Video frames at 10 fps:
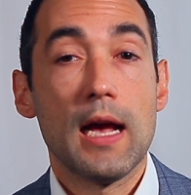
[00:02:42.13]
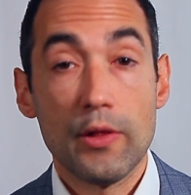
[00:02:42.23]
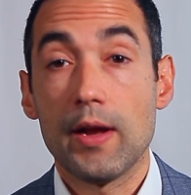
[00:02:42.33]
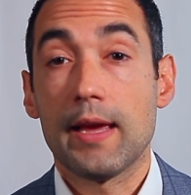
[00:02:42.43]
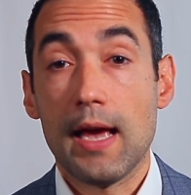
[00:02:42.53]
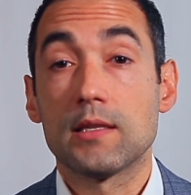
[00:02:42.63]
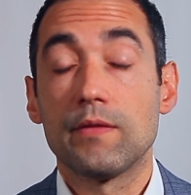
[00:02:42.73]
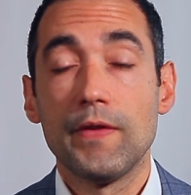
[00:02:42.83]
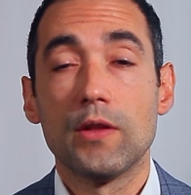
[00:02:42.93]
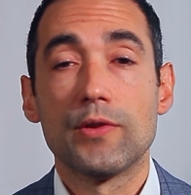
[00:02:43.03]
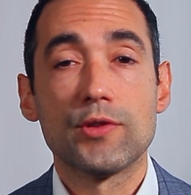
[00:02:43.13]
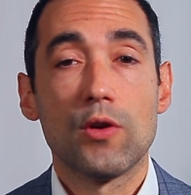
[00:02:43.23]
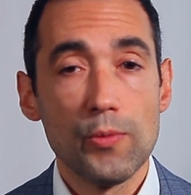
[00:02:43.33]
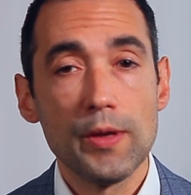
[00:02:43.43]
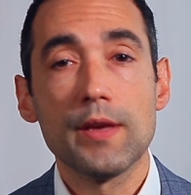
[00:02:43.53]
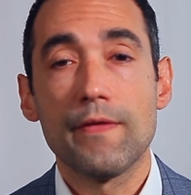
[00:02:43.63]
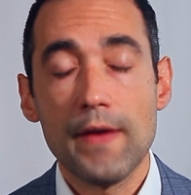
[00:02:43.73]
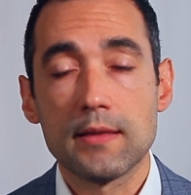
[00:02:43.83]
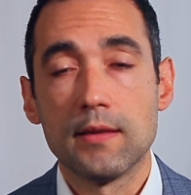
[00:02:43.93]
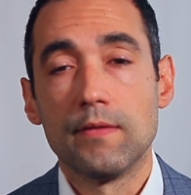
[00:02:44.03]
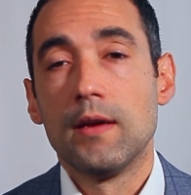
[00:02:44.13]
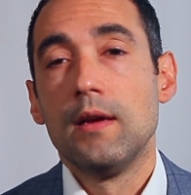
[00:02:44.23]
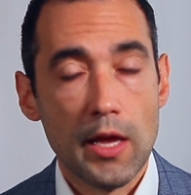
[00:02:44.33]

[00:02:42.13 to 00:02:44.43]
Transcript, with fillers: hyaluronic acid fillers are really effective.